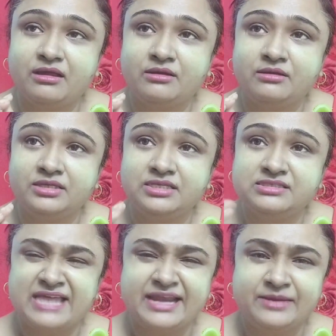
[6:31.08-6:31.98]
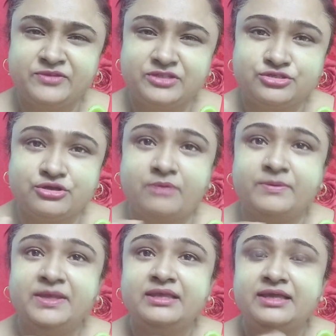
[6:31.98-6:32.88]
He's tied up with a shop,
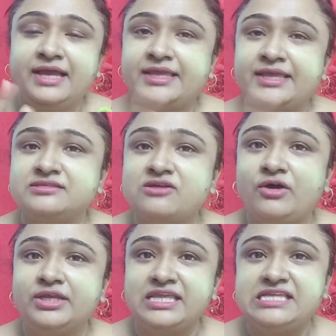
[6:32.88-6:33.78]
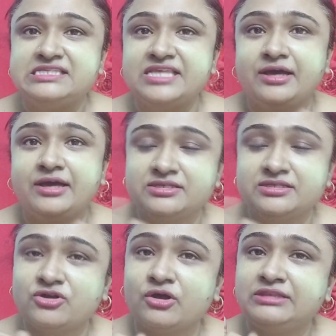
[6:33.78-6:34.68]
I guess, on ECR. It's
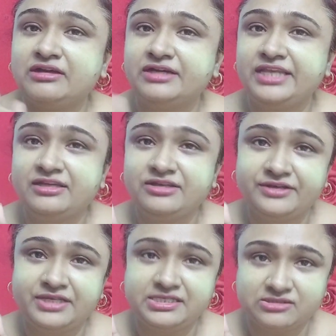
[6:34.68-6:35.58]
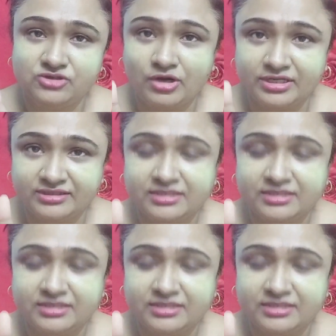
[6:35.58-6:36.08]
called 13 degrees north.